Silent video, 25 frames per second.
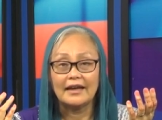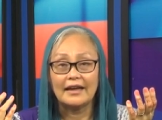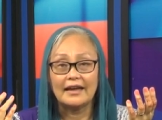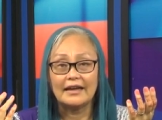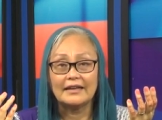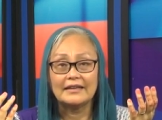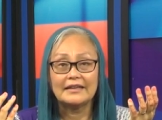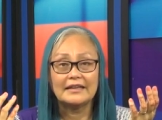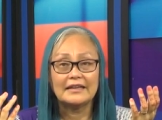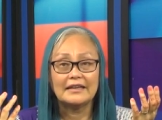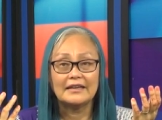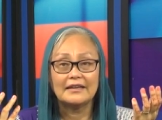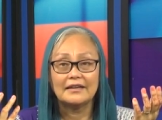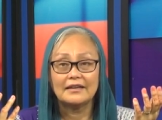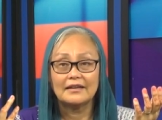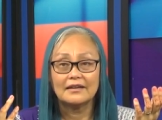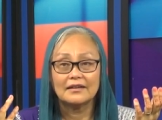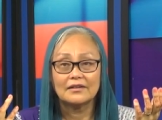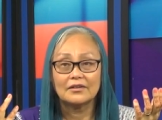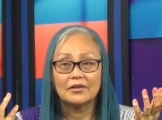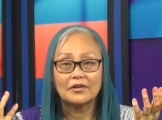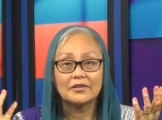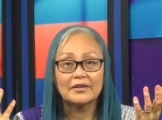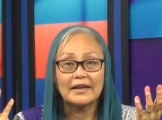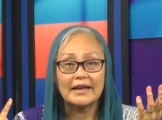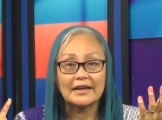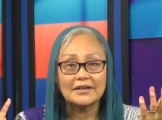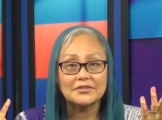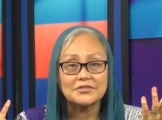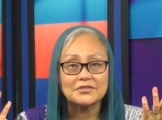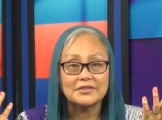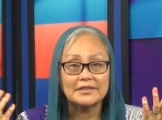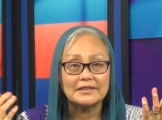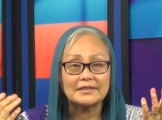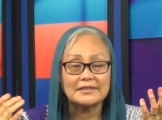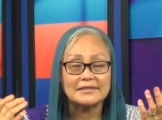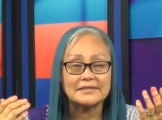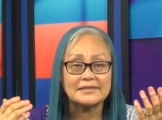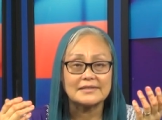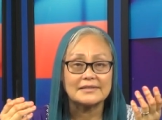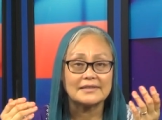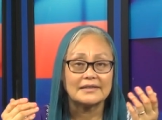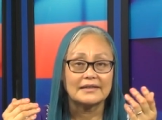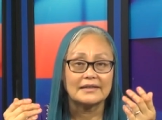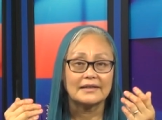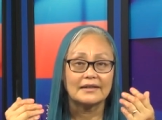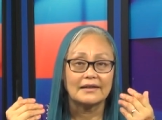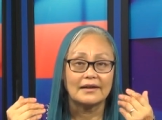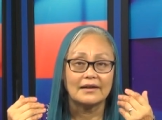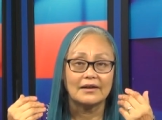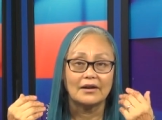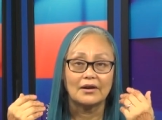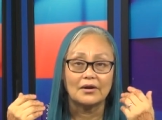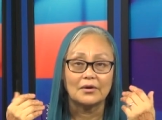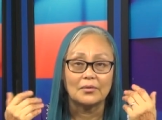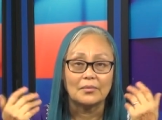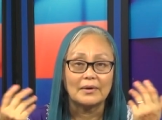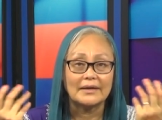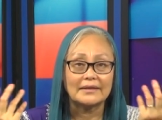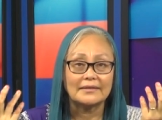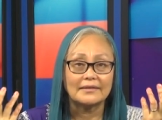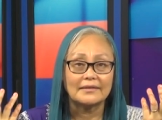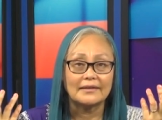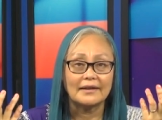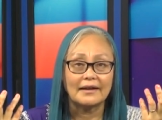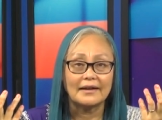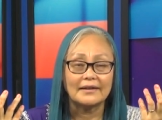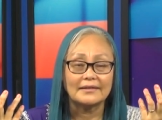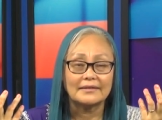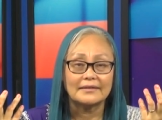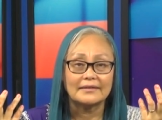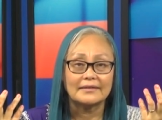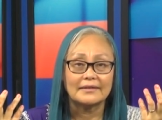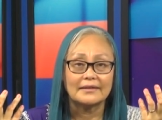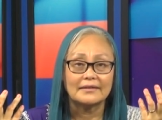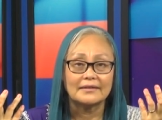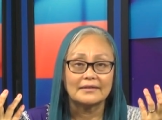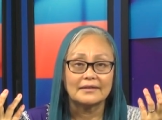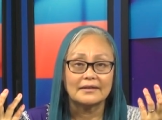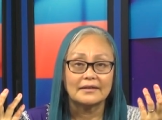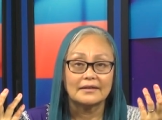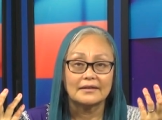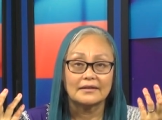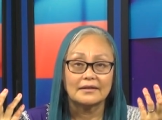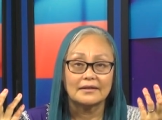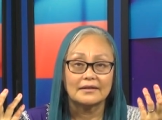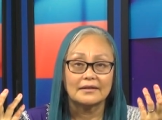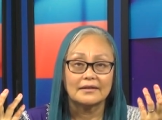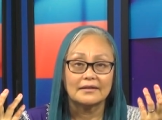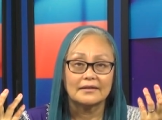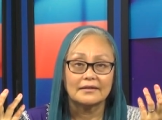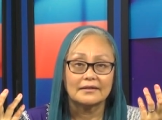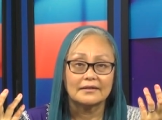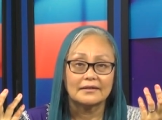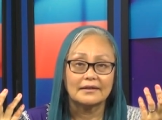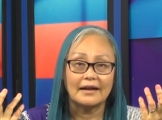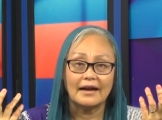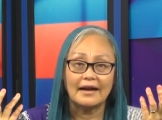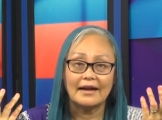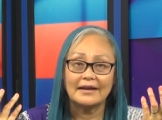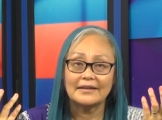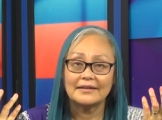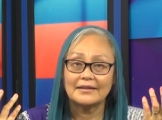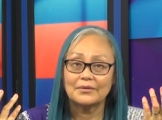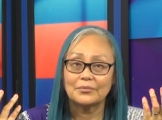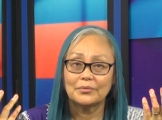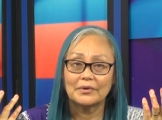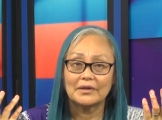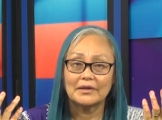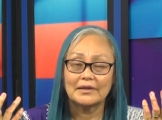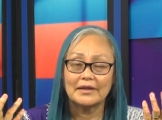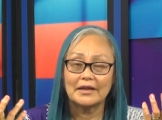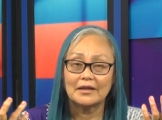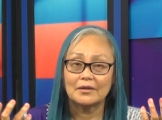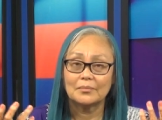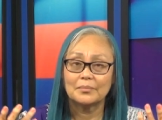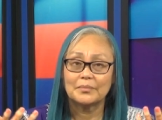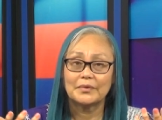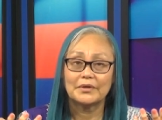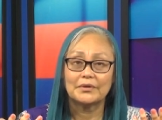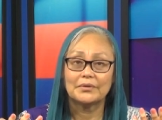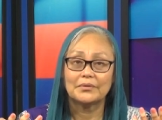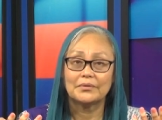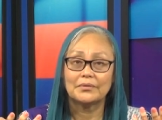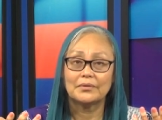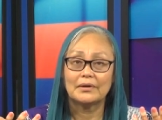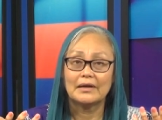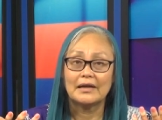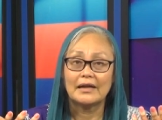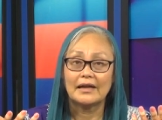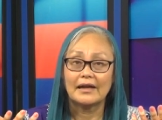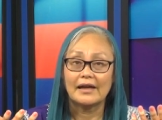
any connections or whatnot, God will help you.